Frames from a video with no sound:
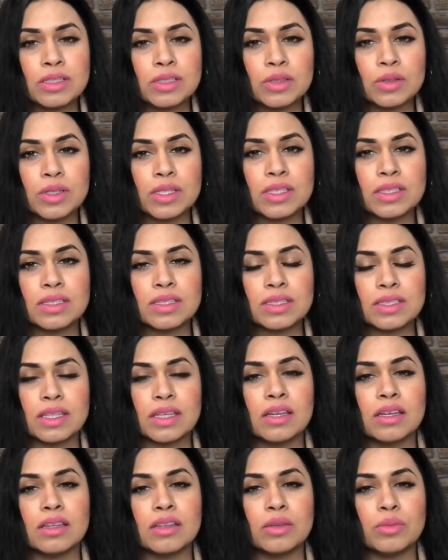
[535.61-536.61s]
So it's,
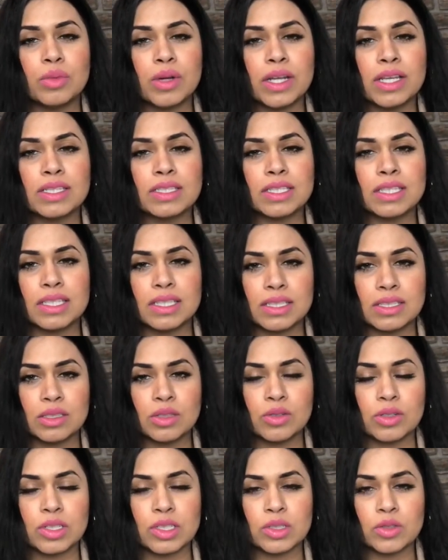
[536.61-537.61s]
uh, the price is
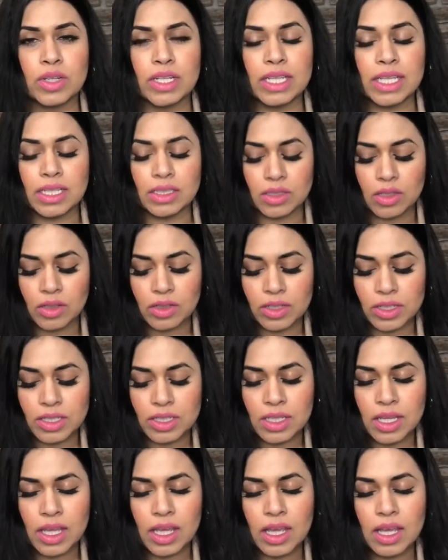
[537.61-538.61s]

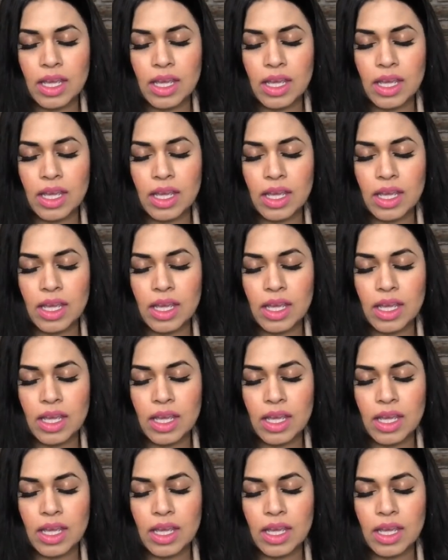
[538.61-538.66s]
$228.